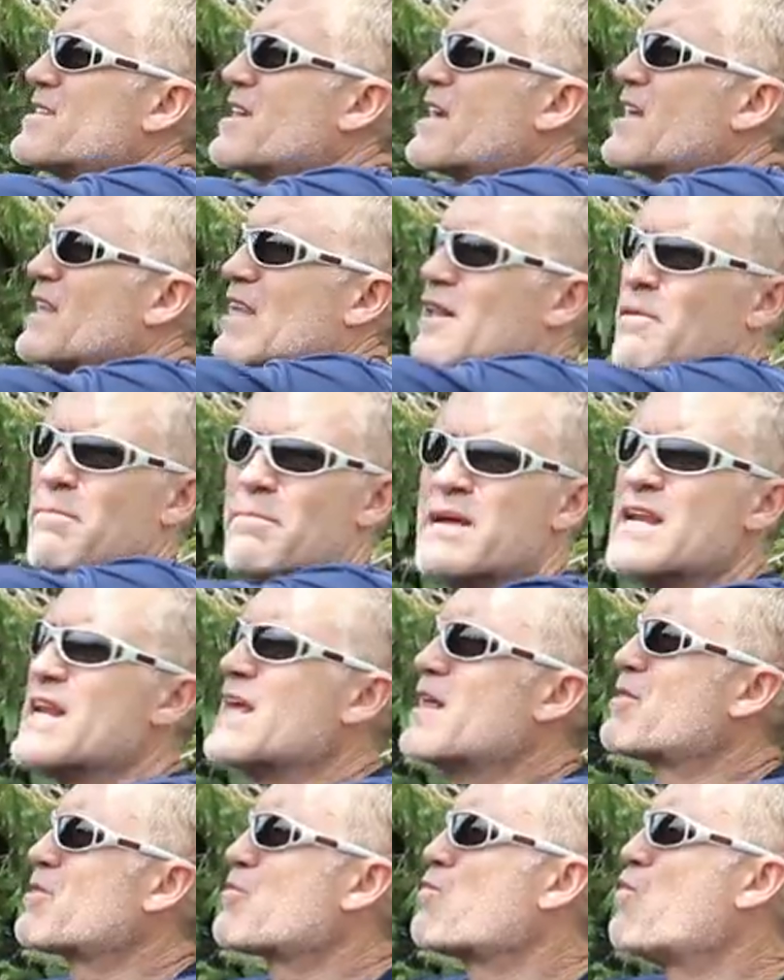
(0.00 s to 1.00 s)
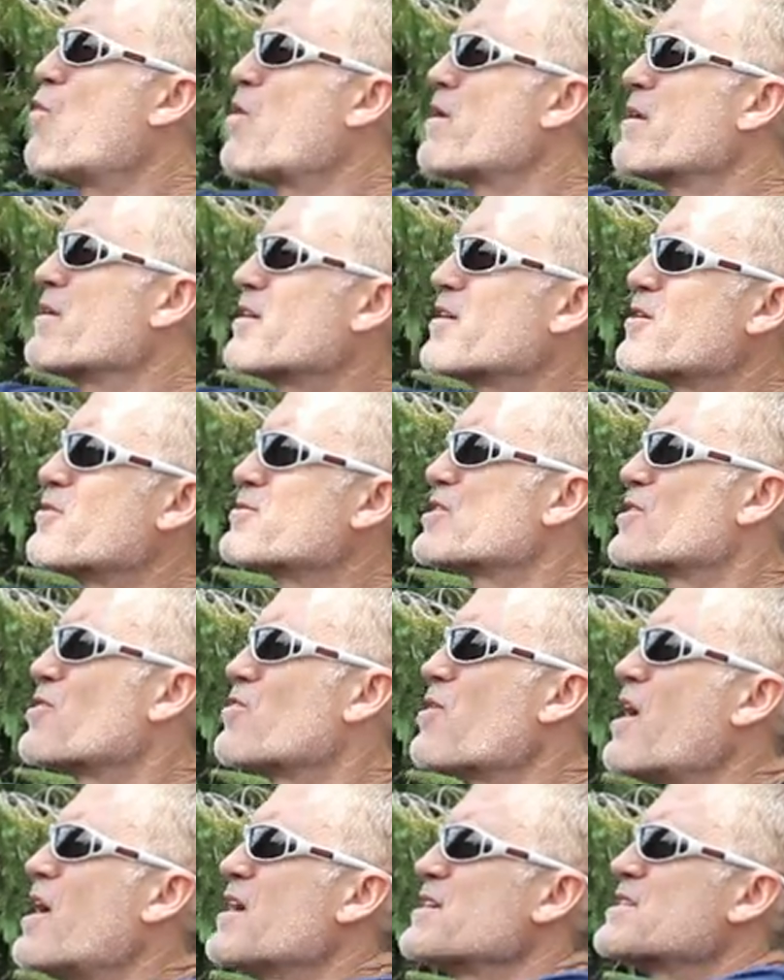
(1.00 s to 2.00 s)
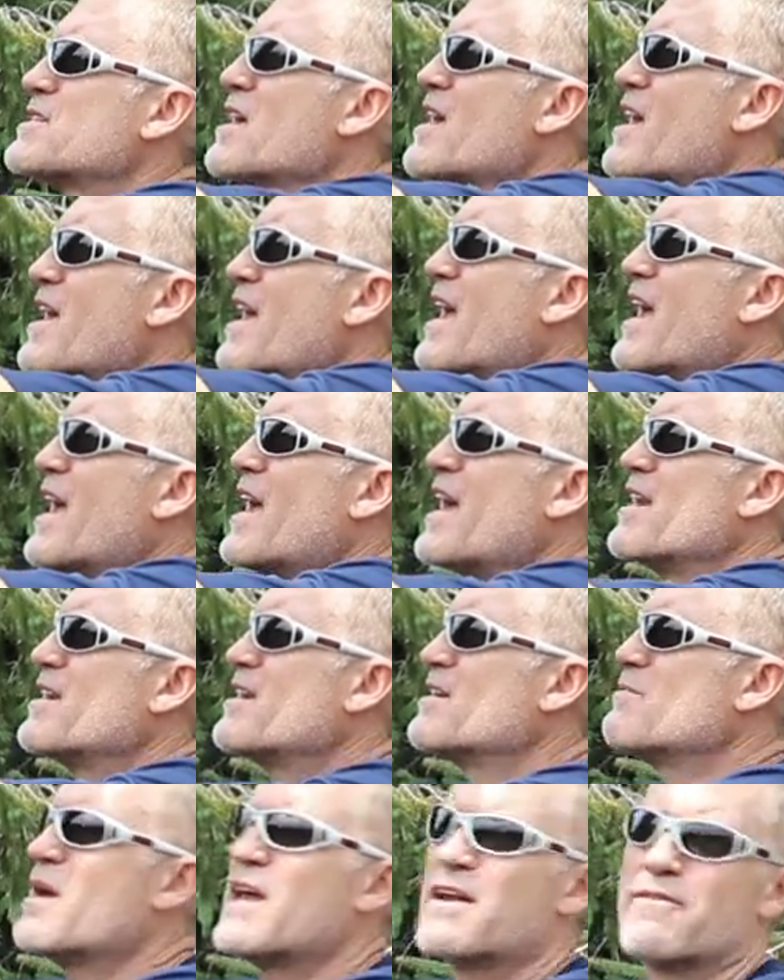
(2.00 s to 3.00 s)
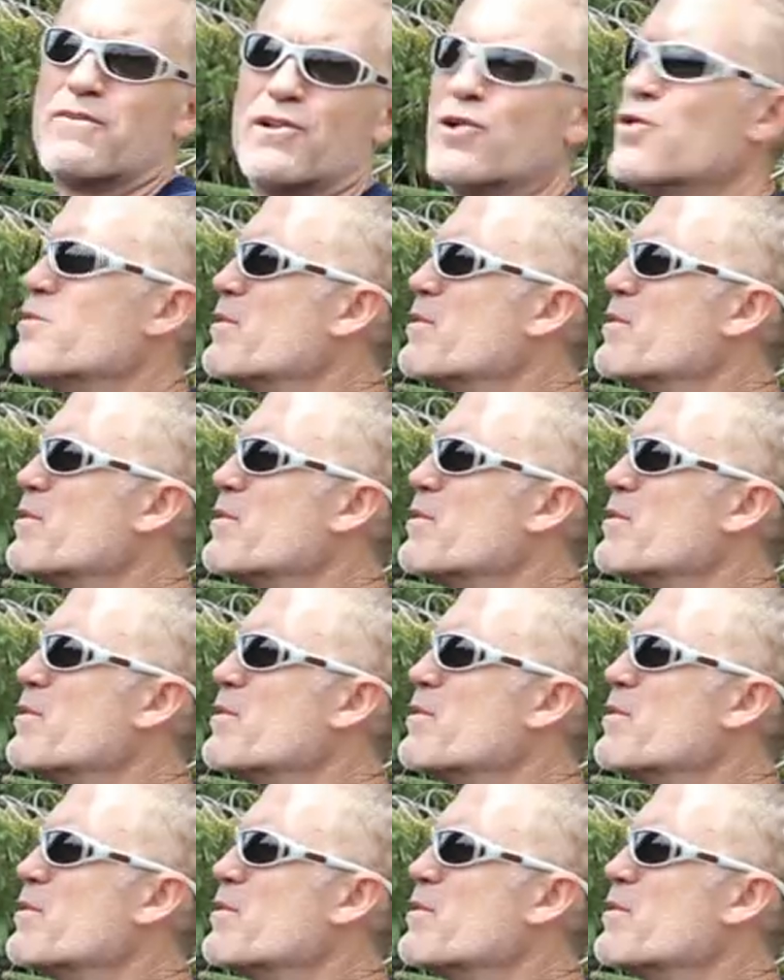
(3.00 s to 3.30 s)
It's like a little mini thwart that goes across and made of